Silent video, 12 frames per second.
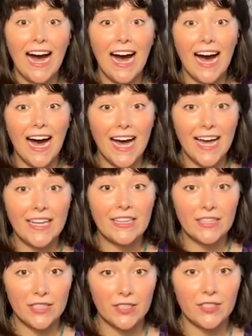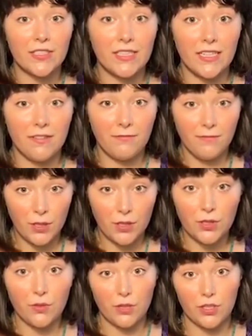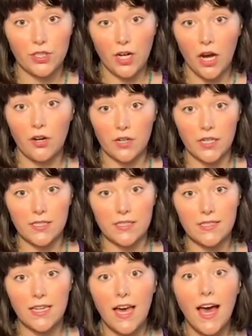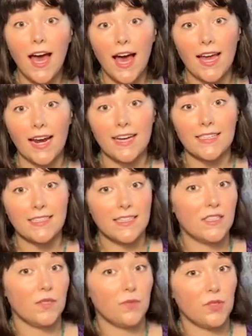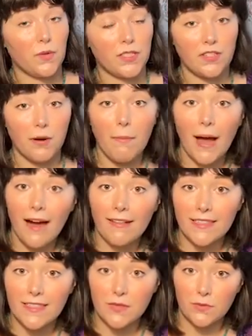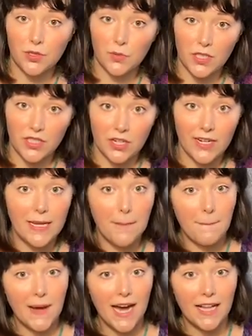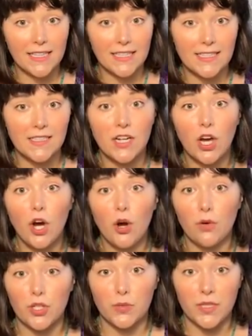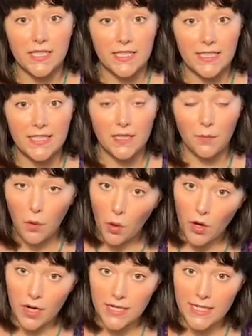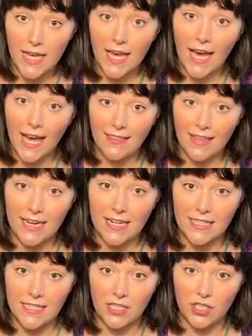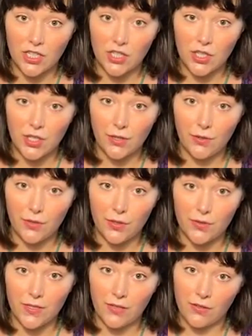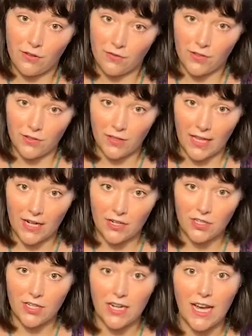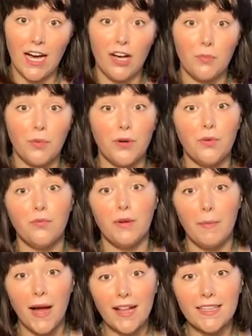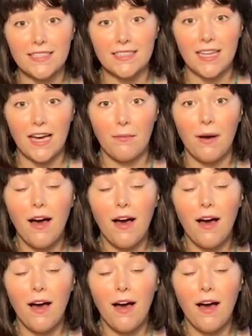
I literally feel your chakras and I sense which ones are balanced, which ones are imbalanced, which ones need support. And then in addition to using universal energy to help rebalance them,